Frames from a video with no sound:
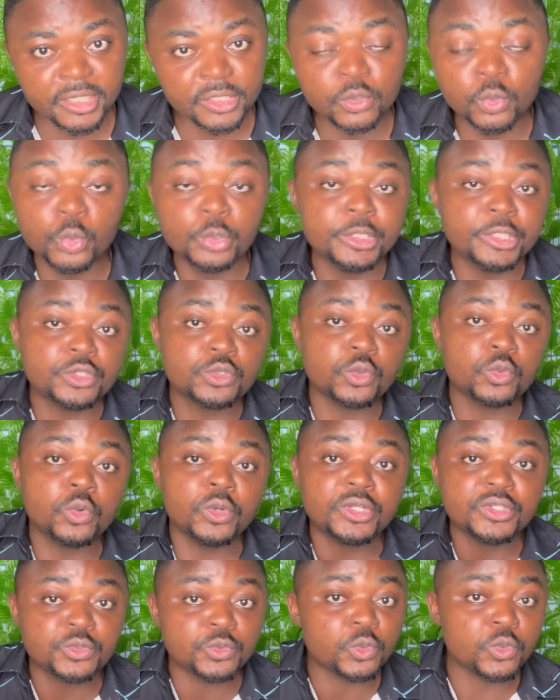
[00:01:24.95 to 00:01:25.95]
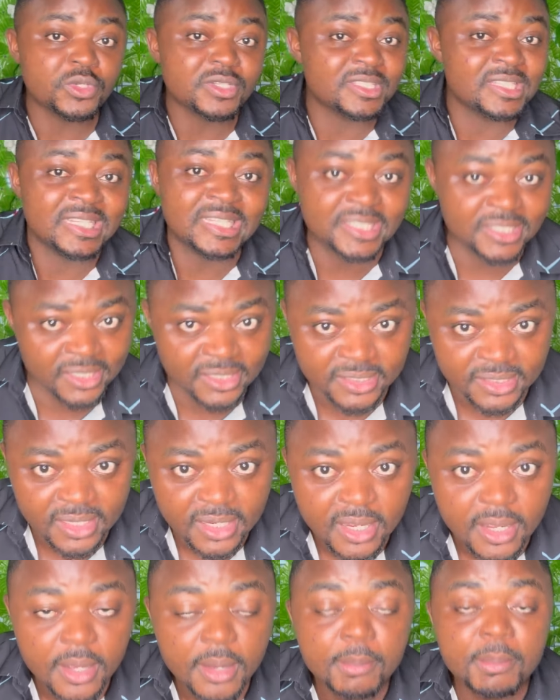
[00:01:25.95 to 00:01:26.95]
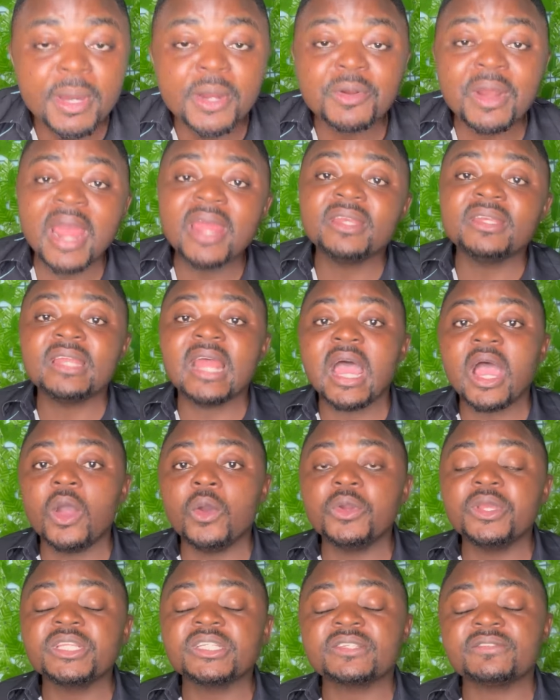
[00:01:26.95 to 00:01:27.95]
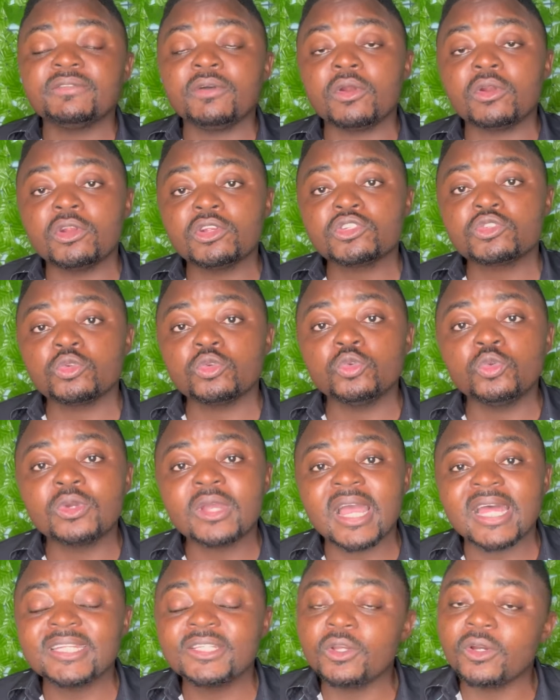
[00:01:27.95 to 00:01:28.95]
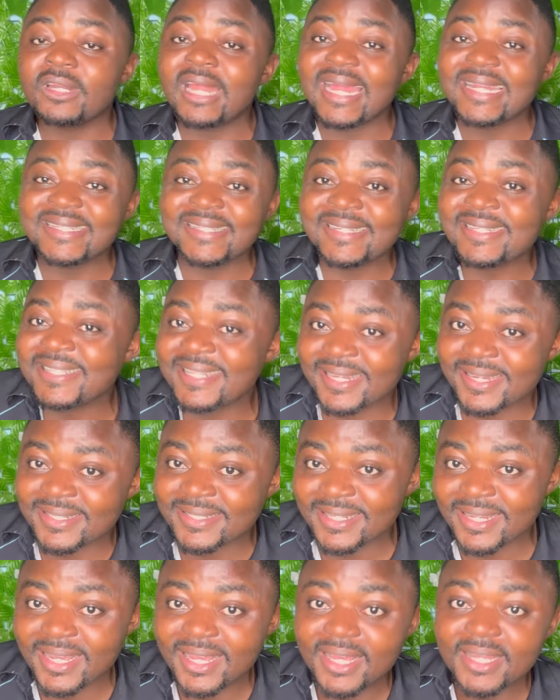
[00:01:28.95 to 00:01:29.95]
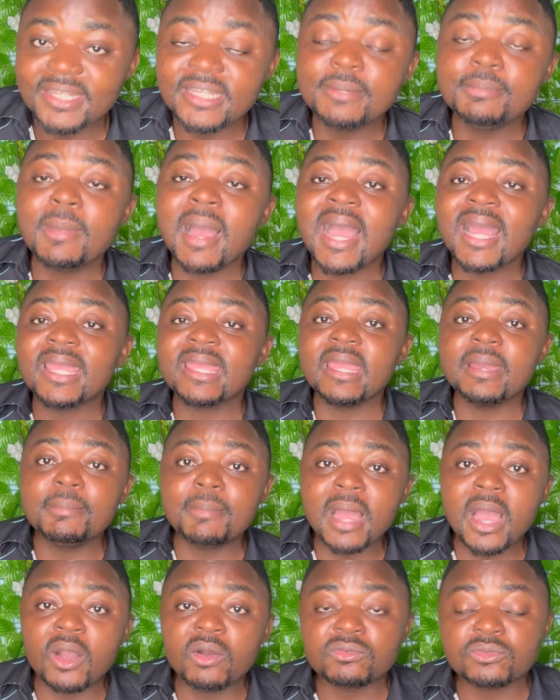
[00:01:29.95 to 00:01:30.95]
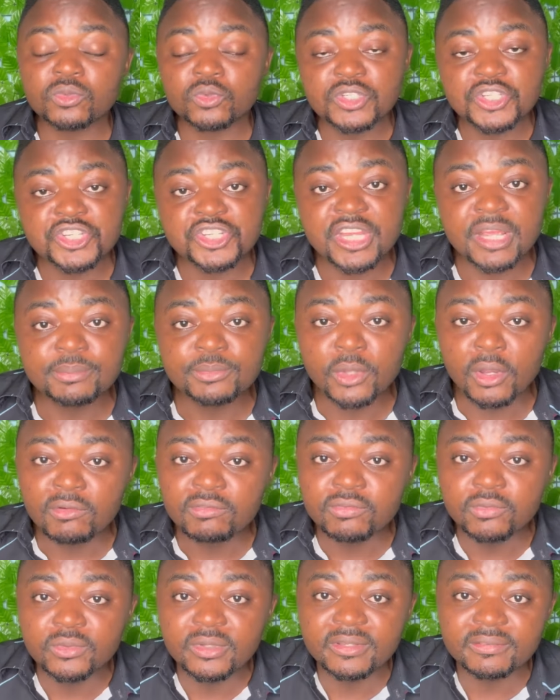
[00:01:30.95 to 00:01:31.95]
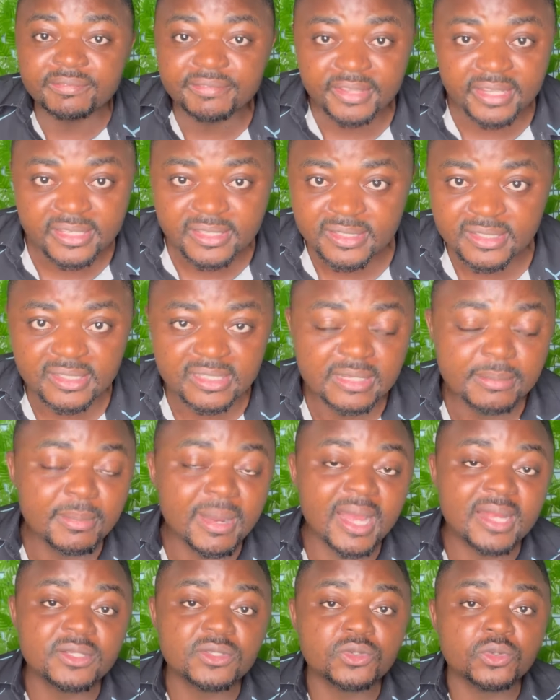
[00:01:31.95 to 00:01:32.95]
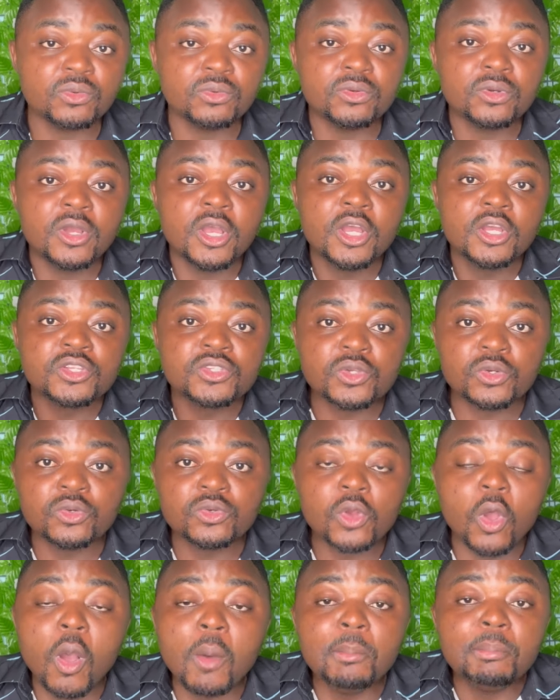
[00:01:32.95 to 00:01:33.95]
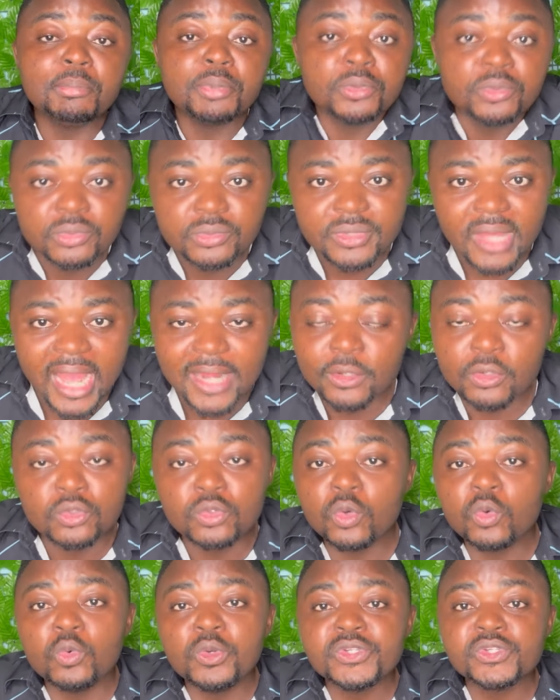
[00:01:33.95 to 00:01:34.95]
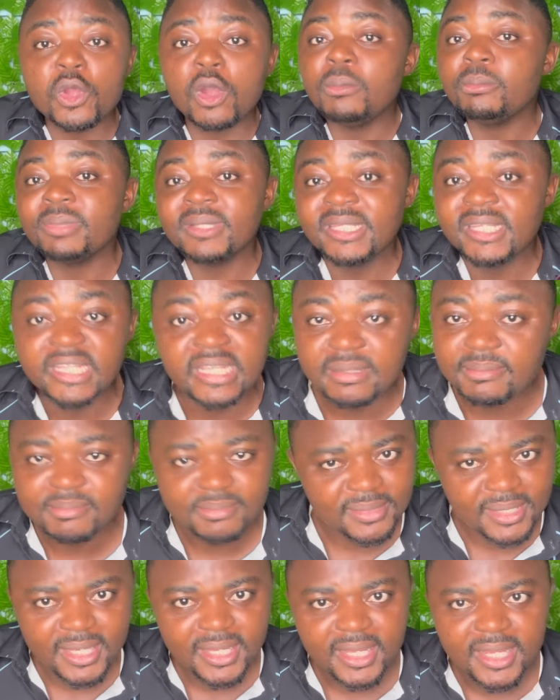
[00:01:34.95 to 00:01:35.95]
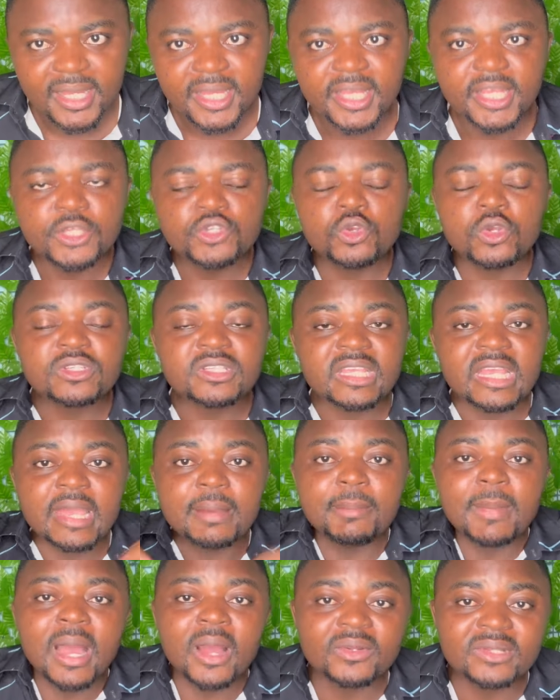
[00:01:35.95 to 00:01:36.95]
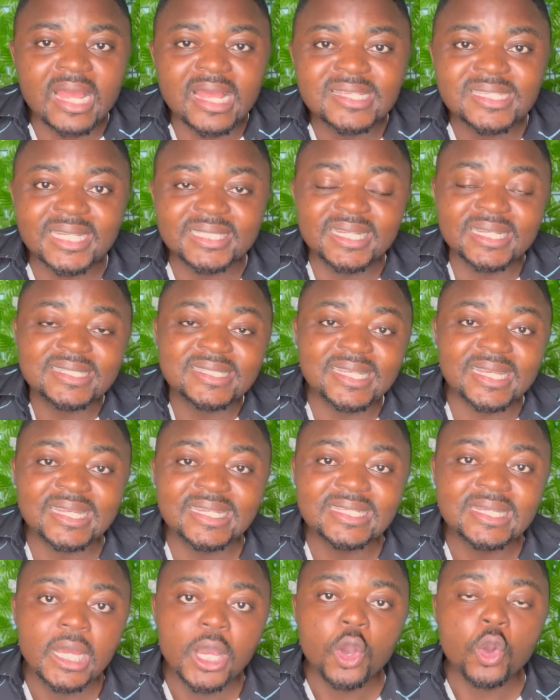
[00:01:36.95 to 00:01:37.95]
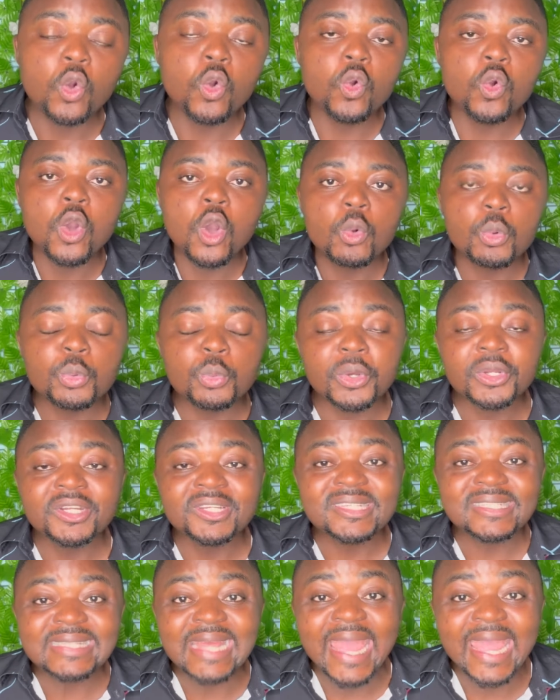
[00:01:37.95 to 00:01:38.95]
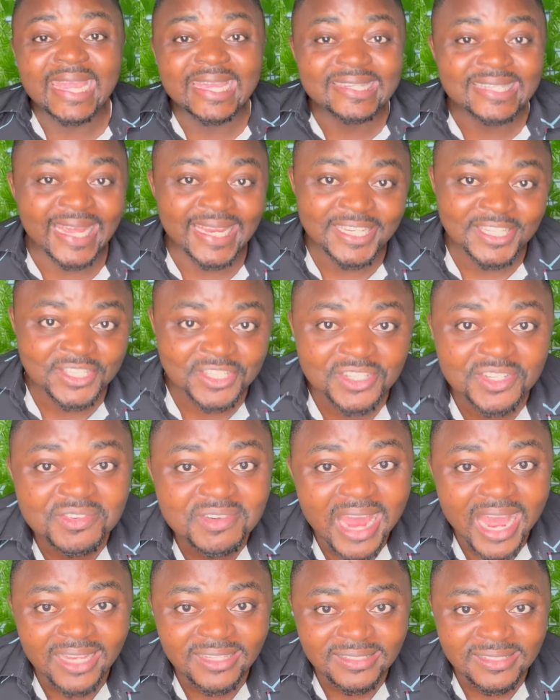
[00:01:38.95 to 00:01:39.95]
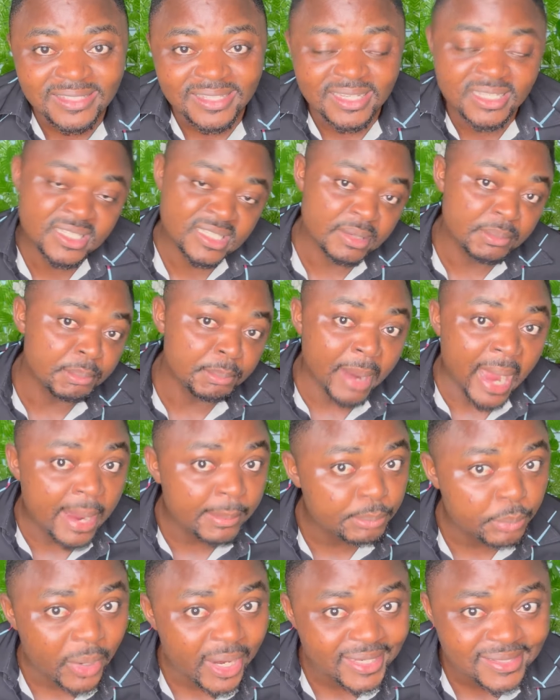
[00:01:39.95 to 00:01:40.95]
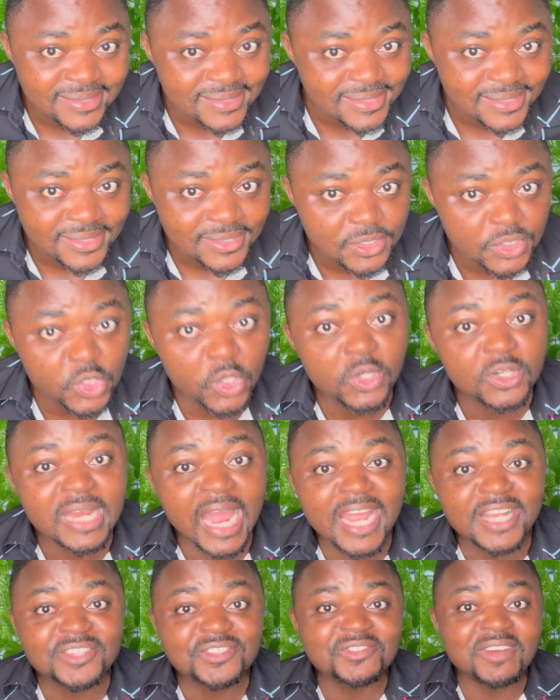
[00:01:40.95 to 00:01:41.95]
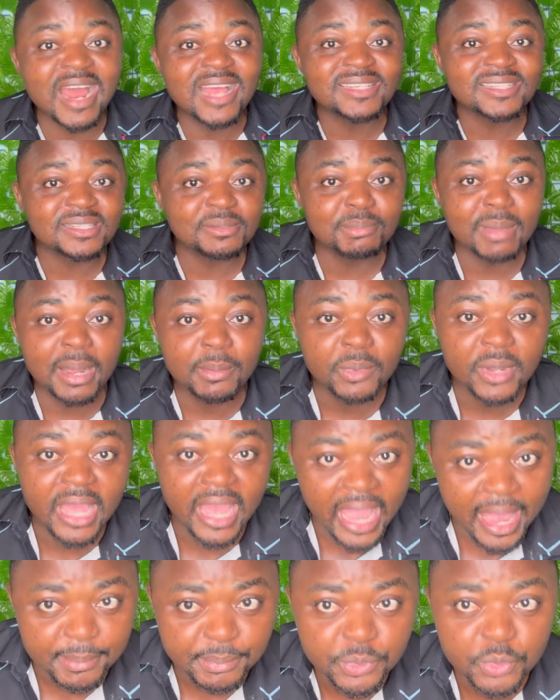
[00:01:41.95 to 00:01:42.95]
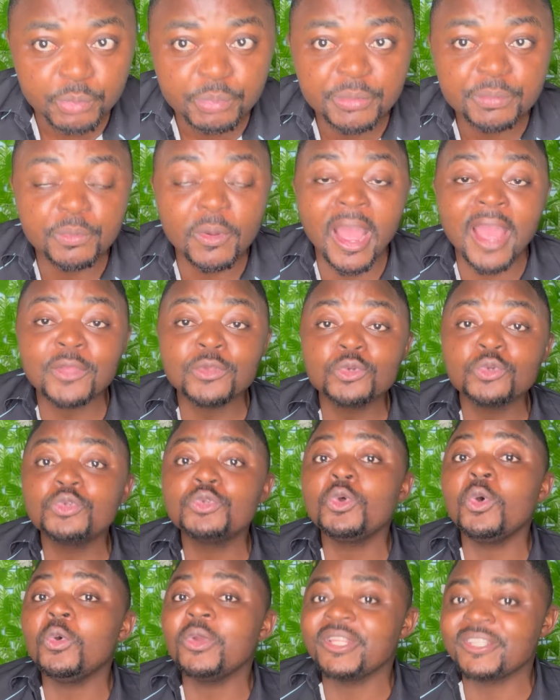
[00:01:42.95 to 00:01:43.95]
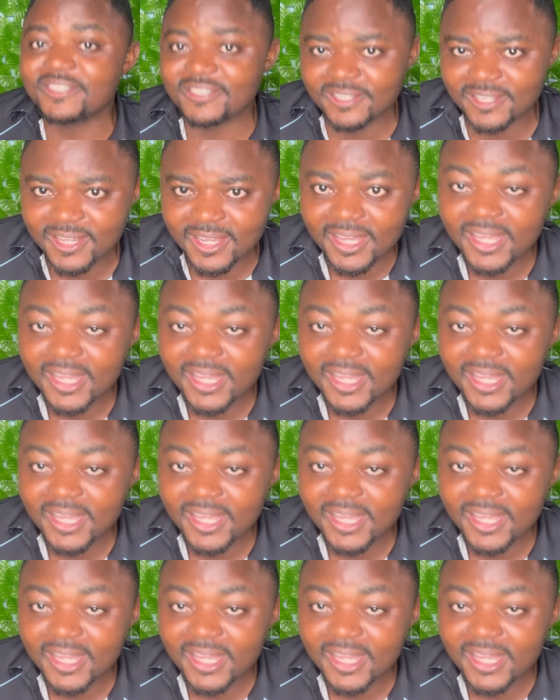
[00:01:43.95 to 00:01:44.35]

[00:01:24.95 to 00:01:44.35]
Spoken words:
No need to go into those details. But right now is for us to look at the other details. The man came out, shamed off, fully faced. The man so humbled. I don't know who is humbling him. He just came out and started saying, oh, we want to thank Nigerians, Zimbabweans. So Nigeria and Zimbabwe help you people, and you know it.